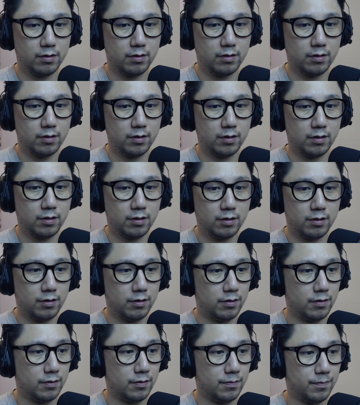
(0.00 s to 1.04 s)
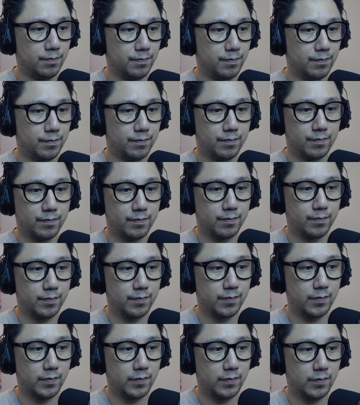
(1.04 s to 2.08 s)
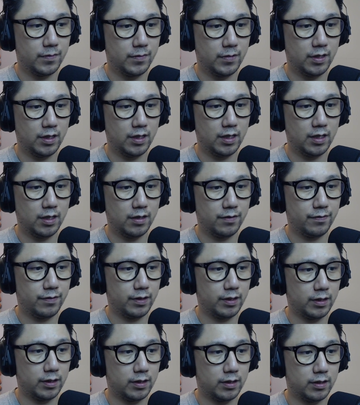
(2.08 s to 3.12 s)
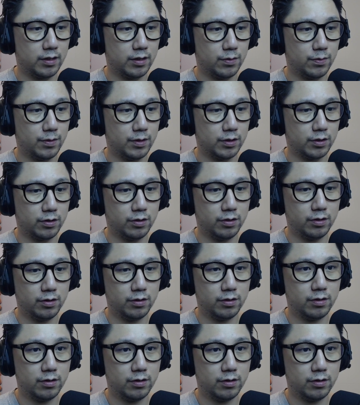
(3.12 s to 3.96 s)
Um, yeah, I think this one's good.